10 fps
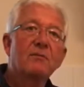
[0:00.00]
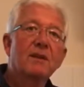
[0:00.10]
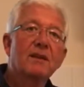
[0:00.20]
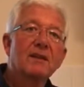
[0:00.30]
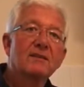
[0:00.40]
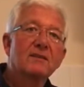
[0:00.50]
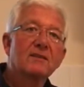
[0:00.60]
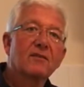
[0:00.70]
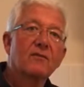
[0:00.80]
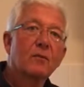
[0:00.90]

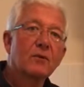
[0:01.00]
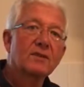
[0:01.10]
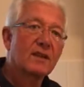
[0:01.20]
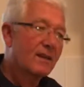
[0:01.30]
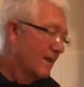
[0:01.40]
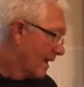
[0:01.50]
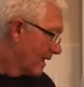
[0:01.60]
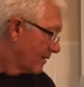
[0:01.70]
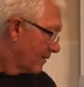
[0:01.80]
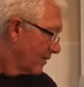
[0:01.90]
millilitres of water
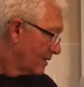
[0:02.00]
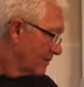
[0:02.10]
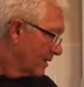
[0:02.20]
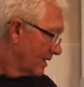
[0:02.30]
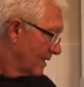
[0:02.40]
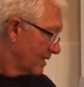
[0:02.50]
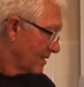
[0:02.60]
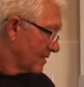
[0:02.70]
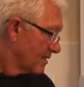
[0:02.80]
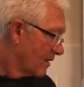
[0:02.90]
and 30
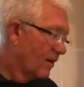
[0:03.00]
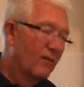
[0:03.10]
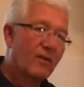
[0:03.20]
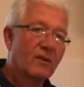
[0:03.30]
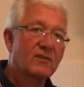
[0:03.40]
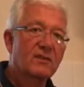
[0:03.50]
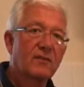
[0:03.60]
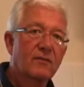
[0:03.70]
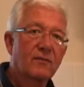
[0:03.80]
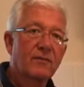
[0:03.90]
millilitres of hot
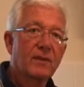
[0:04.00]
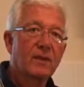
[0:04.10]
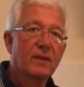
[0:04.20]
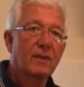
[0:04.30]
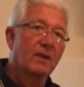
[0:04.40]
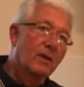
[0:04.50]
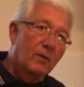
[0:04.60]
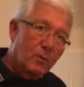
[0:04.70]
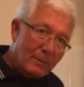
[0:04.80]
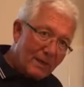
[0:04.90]
stuff.
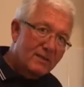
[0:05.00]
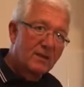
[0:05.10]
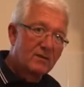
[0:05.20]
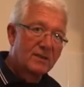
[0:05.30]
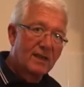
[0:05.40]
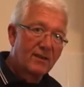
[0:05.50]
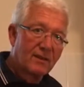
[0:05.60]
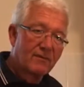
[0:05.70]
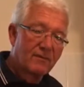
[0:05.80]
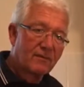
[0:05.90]
We mix those
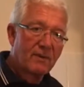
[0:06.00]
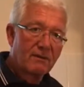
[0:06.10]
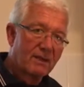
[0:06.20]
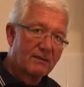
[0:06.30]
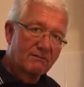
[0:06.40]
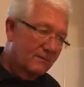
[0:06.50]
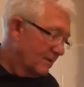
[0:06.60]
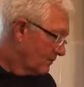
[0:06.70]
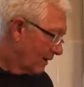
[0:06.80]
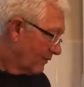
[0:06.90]
together very
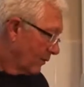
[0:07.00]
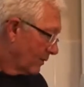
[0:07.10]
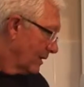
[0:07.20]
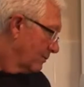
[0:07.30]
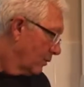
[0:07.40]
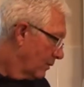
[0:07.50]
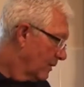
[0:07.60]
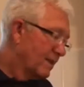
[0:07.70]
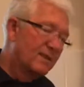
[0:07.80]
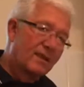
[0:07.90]
straightforwardly, pour
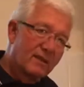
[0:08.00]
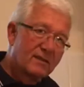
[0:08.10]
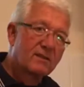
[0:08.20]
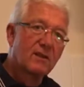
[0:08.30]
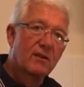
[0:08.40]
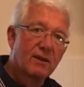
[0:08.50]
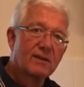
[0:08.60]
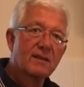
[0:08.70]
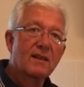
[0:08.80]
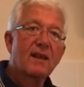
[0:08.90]
one into the other, stir
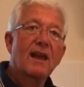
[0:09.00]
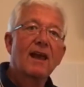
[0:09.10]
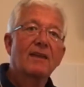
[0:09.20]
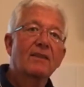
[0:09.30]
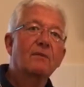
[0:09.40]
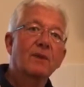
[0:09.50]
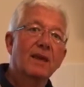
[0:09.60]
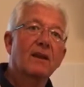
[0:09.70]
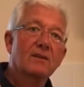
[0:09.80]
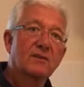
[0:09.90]
it, and then we
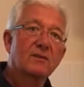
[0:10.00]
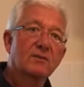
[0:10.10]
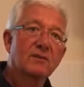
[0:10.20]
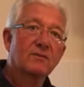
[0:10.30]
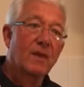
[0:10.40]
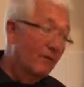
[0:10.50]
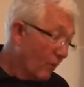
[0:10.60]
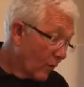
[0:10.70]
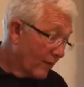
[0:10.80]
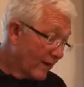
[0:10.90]
get our solution. I've
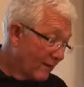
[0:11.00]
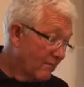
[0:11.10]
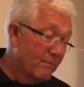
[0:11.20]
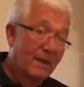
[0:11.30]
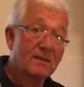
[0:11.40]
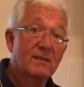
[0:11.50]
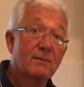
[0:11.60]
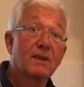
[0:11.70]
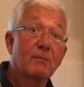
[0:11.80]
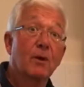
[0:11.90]
already mixed some
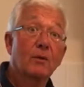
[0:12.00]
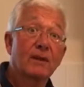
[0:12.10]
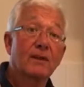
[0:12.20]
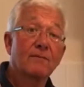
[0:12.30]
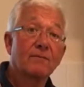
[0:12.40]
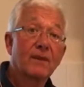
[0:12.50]
in a bowl here.